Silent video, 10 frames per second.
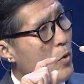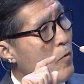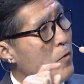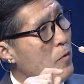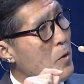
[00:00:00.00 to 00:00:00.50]
than
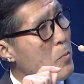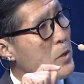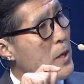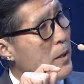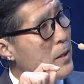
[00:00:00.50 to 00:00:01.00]

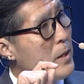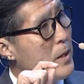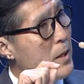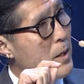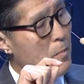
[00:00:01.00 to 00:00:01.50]
50%
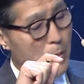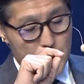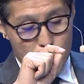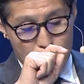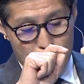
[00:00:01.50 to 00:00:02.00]
by
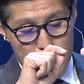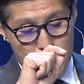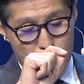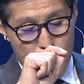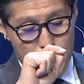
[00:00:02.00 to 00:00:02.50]

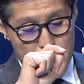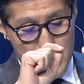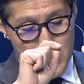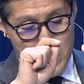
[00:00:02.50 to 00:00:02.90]
2030.